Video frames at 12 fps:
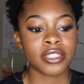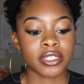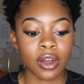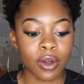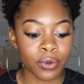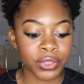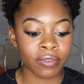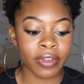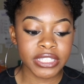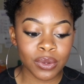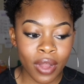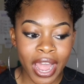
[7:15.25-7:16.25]
So the
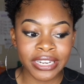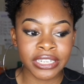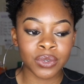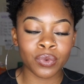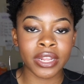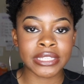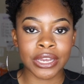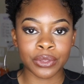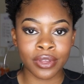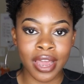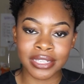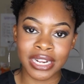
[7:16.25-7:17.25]
reason why I didn't want to tell you
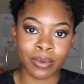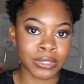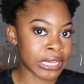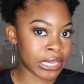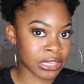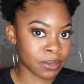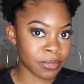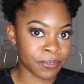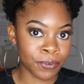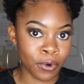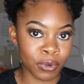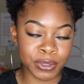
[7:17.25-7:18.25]
guys that I was taking them
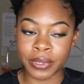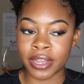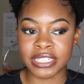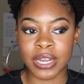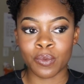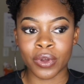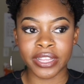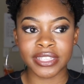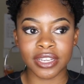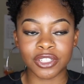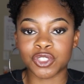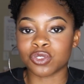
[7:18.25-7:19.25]
before was because I wanted
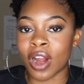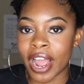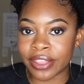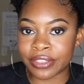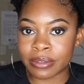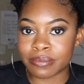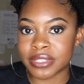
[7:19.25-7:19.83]
to try them,